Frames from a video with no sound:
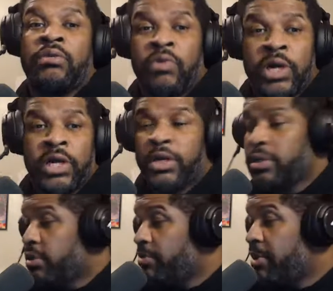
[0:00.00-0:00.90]
where
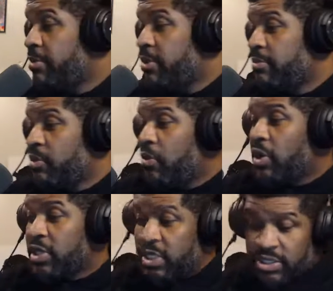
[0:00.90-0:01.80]
the people of
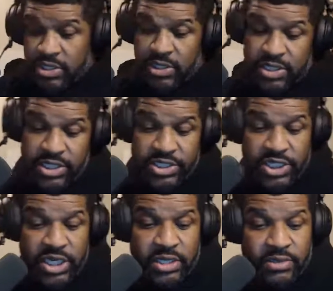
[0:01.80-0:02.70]
Milwaukee could talk their
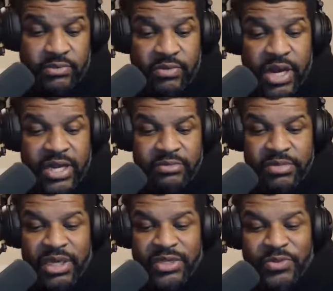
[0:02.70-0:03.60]
shit, right?
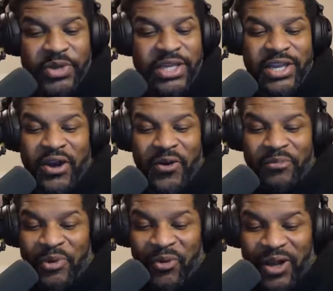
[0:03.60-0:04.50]
Because we know
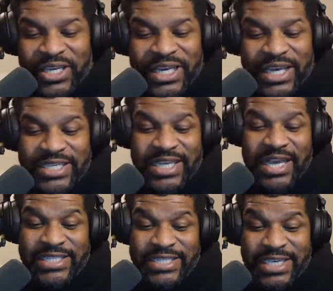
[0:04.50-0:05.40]
Milwaukee is
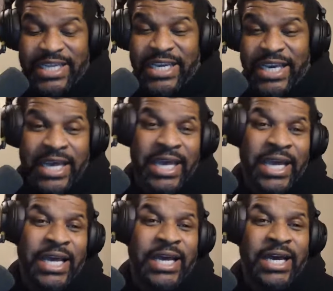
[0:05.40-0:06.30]
a city
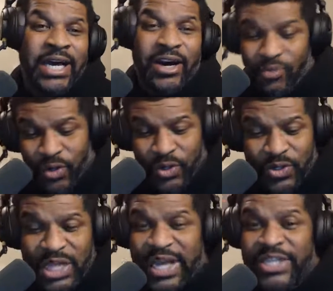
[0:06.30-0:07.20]
of
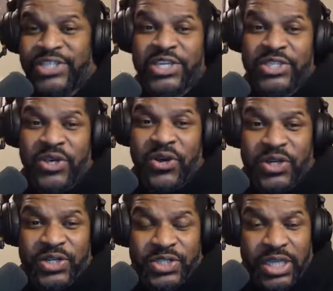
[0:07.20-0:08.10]
world-class shit
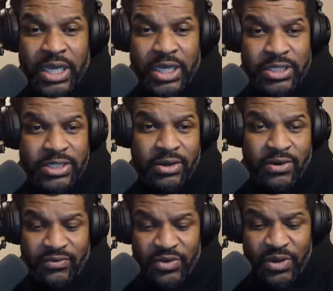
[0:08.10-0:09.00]
talkers.
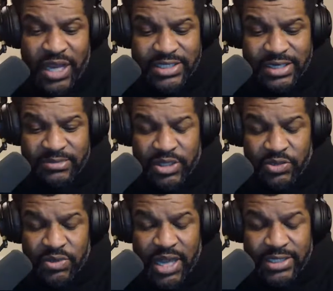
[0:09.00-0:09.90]
So if you got something
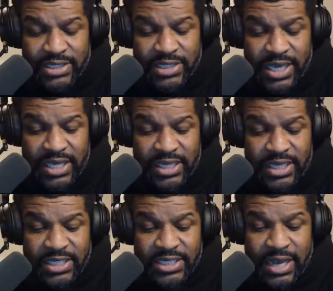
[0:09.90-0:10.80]
you'd like to say,
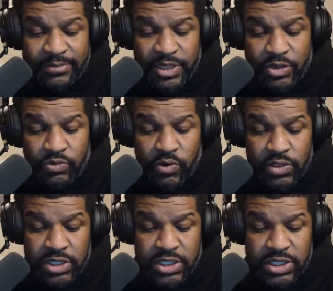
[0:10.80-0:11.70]
any topic you
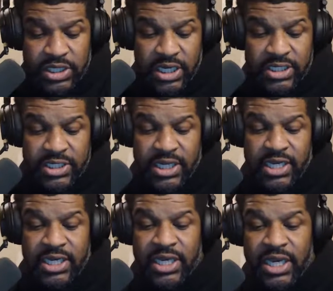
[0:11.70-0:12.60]
want to discuss,
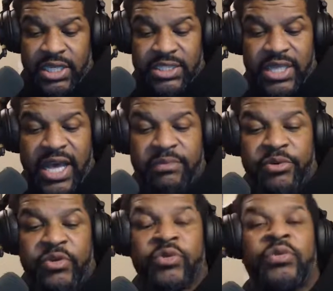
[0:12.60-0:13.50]
nothing is
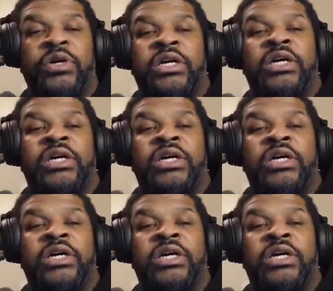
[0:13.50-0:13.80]
taboo.